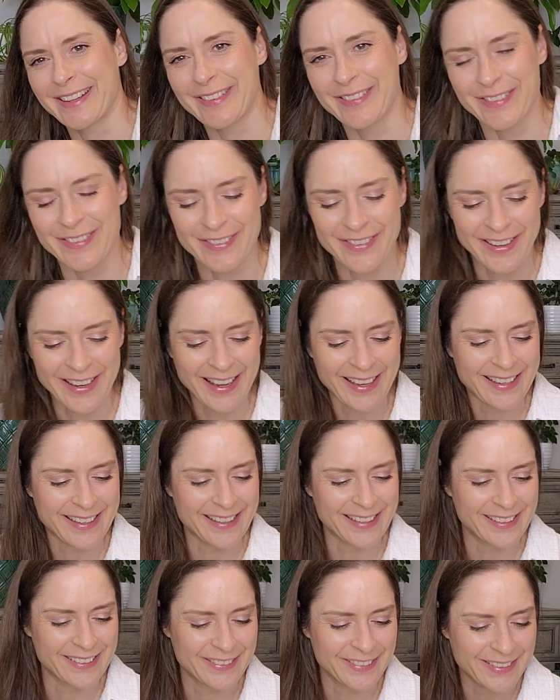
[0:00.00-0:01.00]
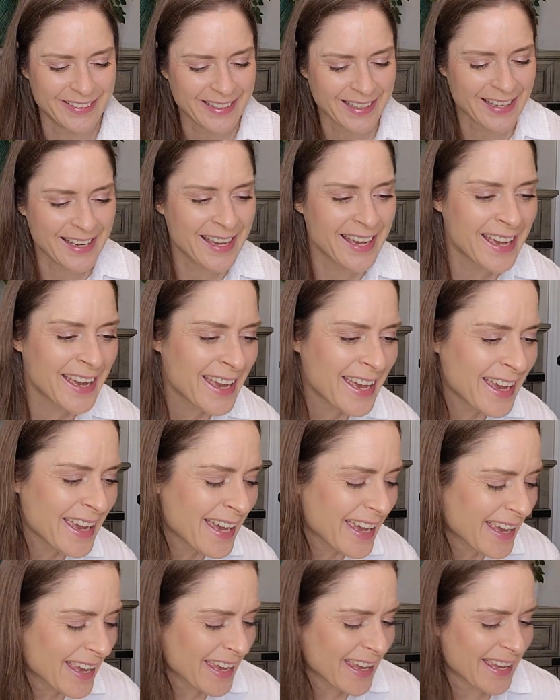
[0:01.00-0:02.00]
raggedy look.
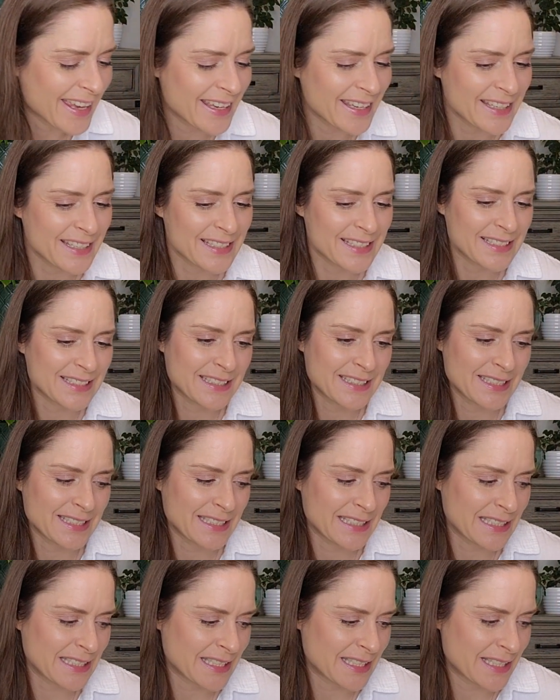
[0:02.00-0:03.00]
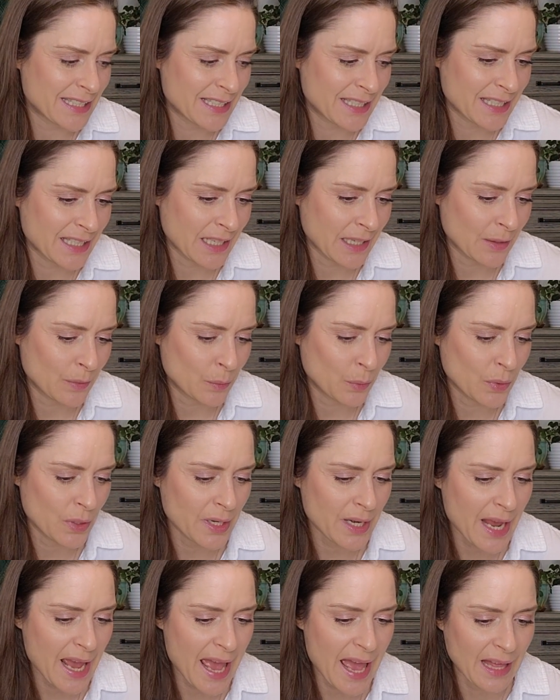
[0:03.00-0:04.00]
And
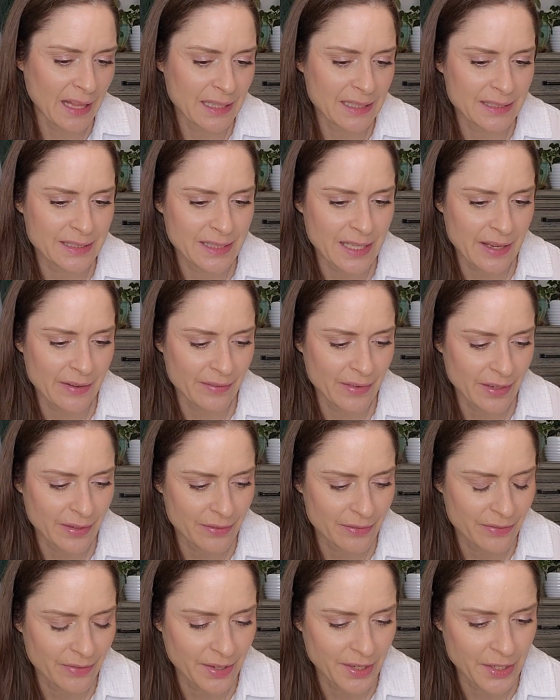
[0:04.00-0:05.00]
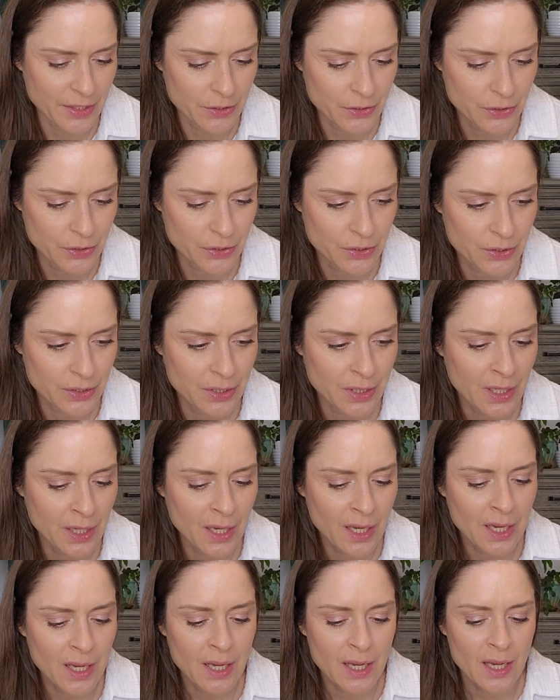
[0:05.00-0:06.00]
what else have I finished?
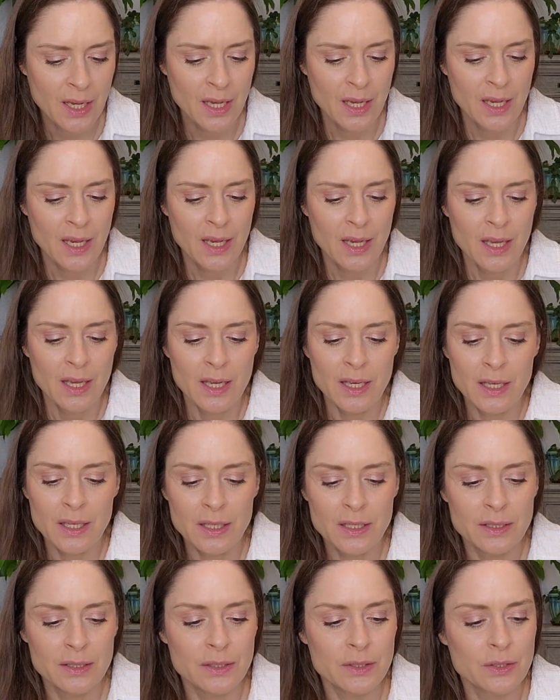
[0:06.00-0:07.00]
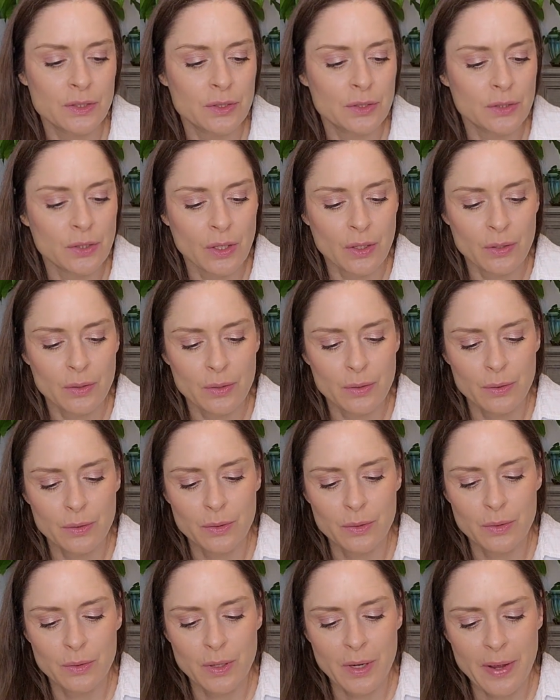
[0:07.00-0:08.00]

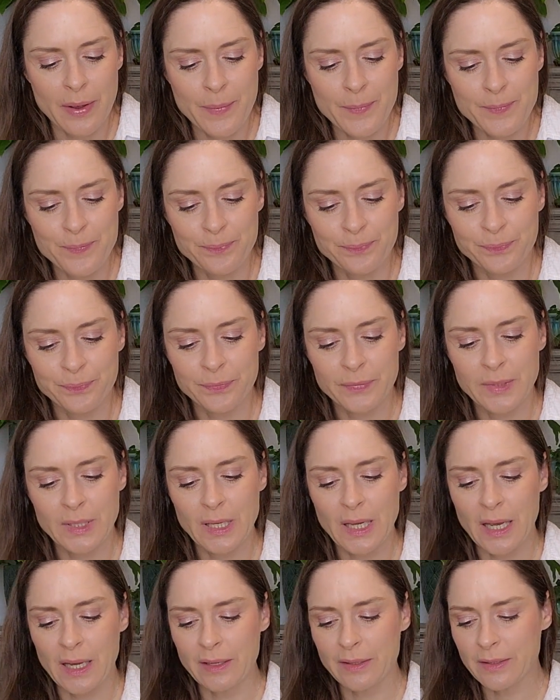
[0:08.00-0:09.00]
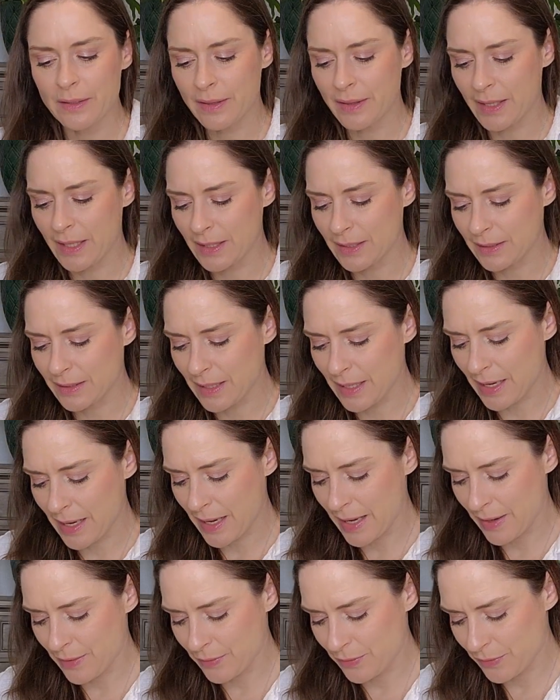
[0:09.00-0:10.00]
So other things that I
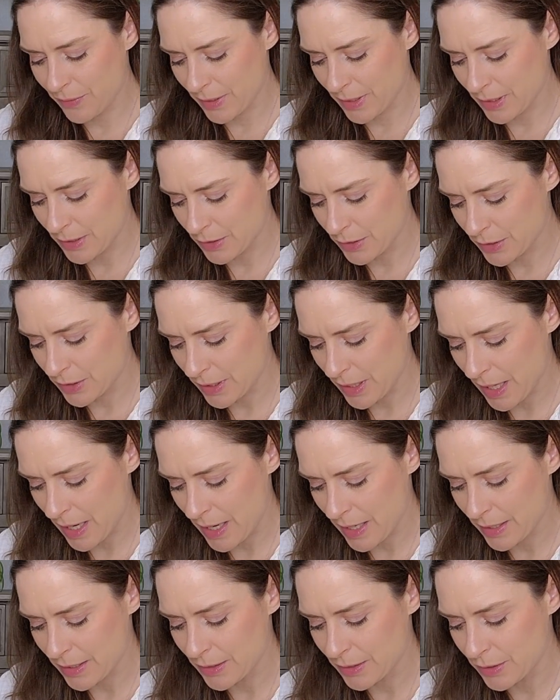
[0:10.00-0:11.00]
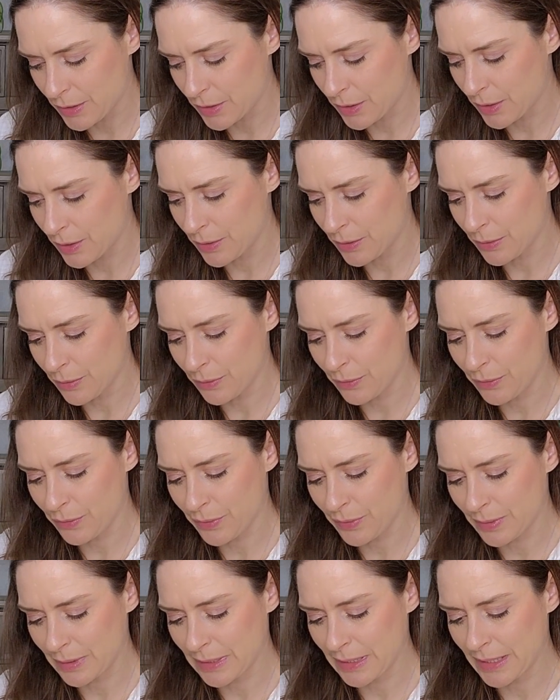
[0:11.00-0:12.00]
have finished kind of
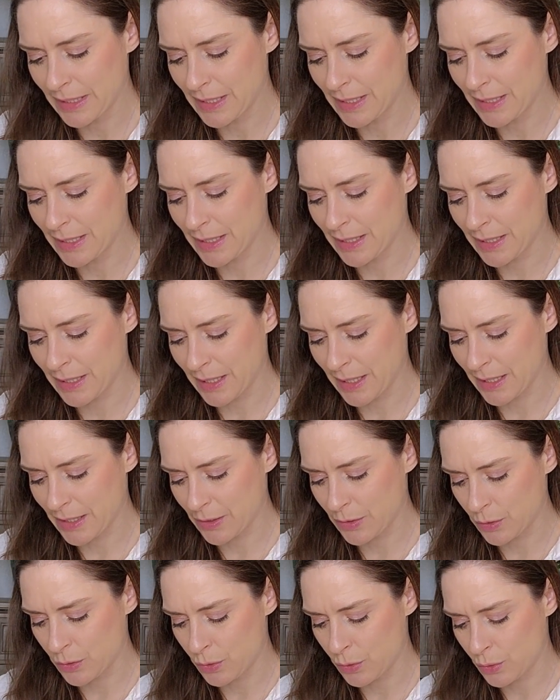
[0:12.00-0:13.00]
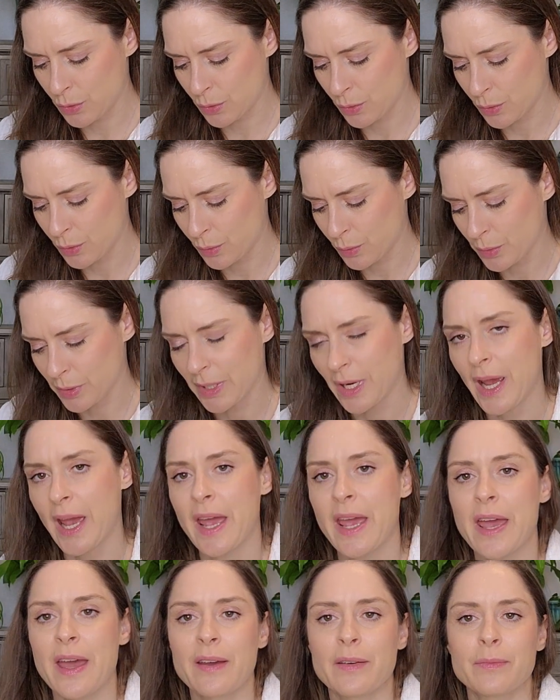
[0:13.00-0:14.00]
lead into what I
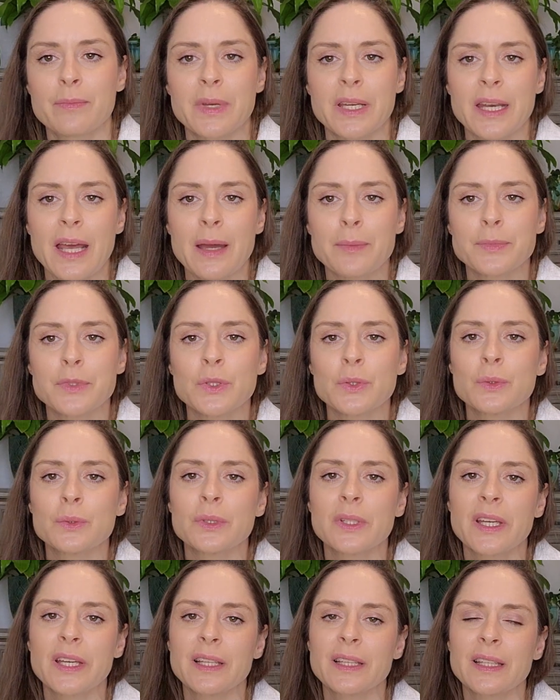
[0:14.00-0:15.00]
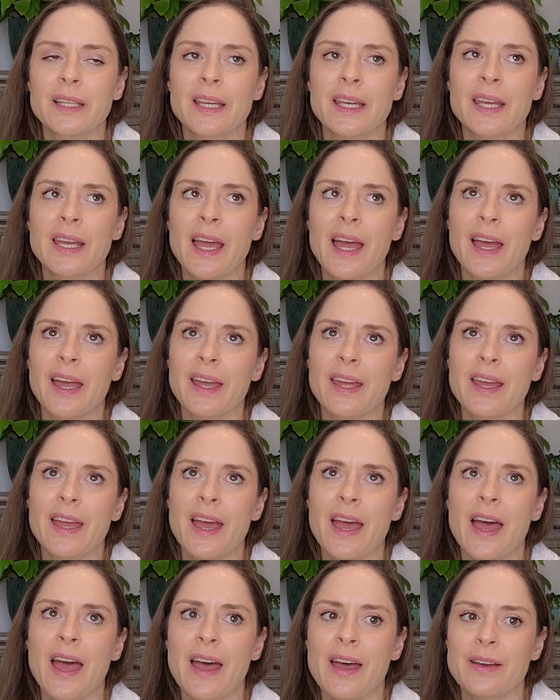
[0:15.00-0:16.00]
have been up to lately. I
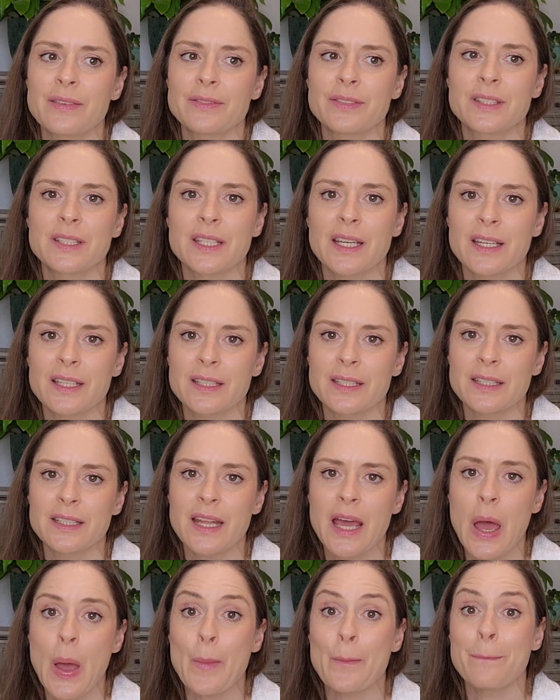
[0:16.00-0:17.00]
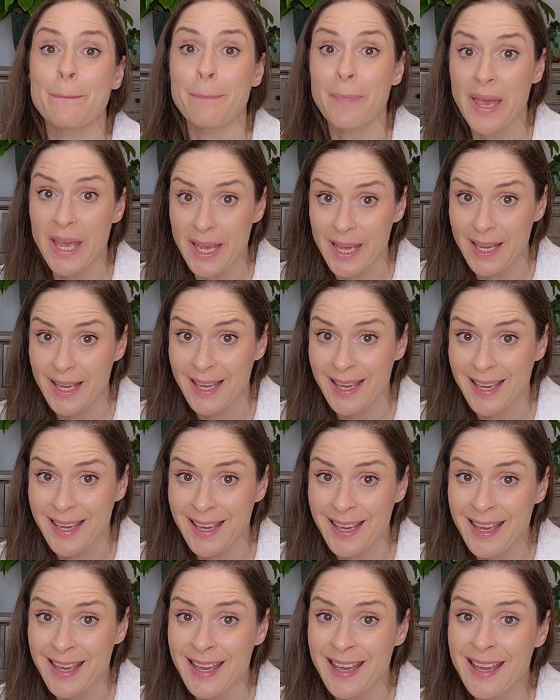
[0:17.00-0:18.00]
have done a big
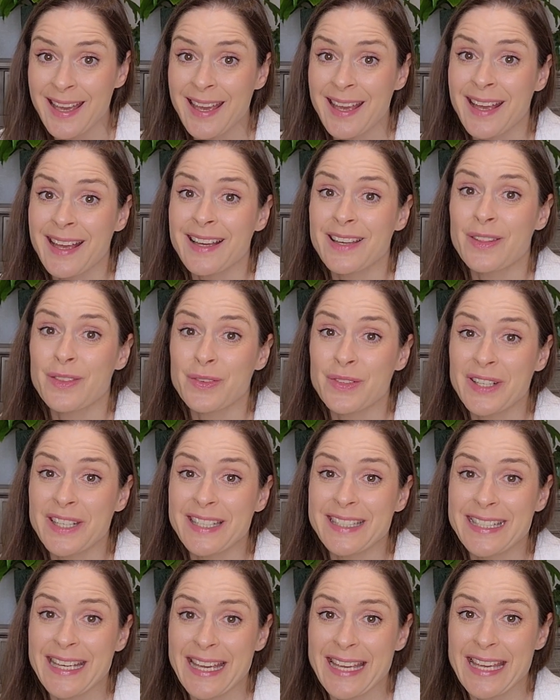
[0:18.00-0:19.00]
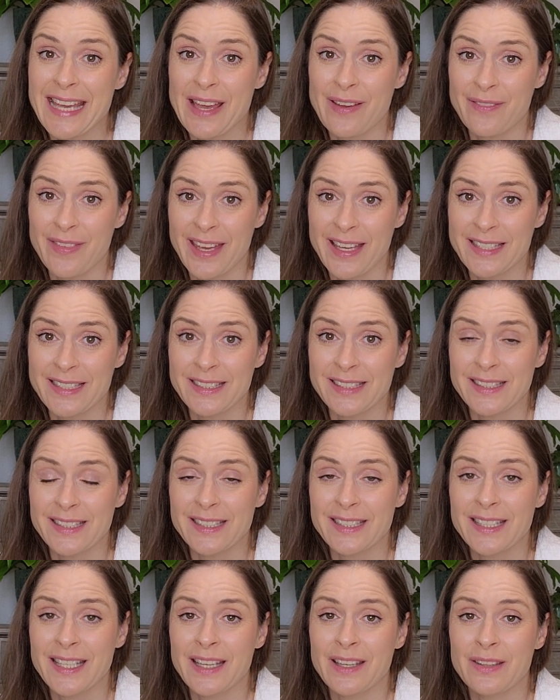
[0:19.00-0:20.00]
3-day event,
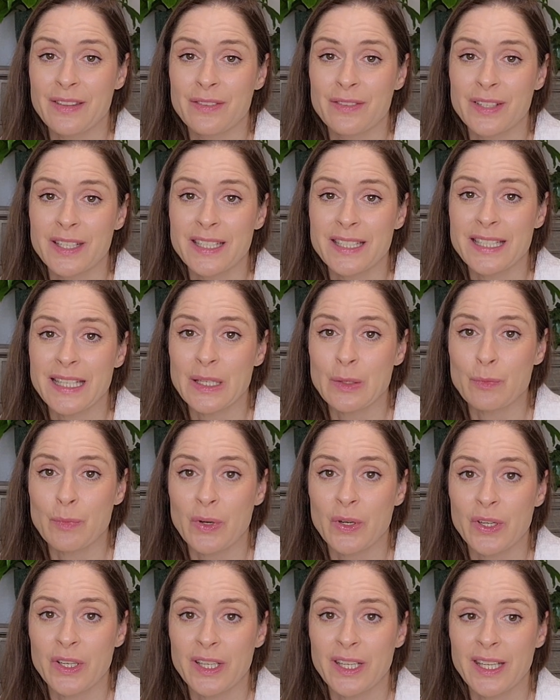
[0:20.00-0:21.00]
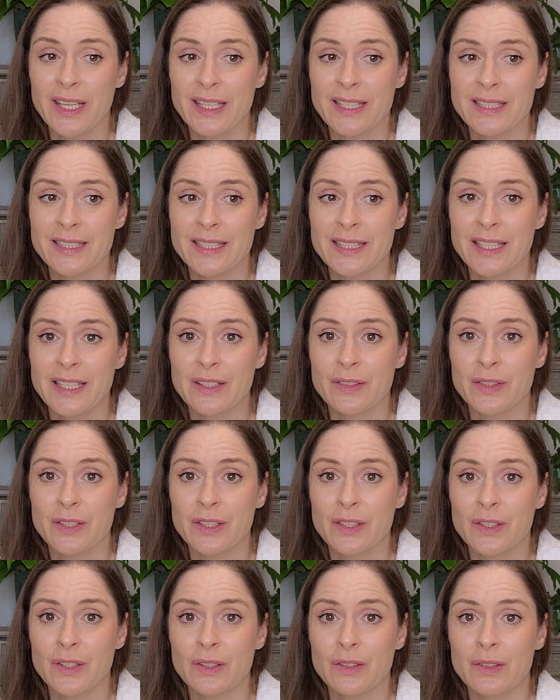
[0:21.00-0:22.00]
3-day market here in
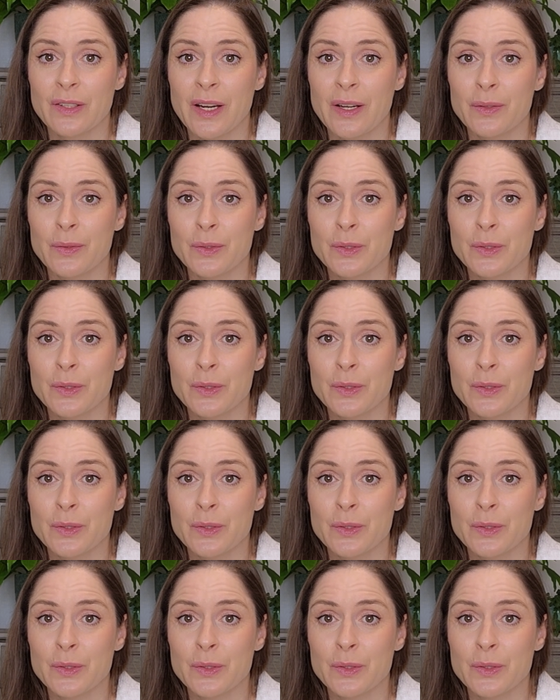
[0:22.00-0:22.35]
Colorado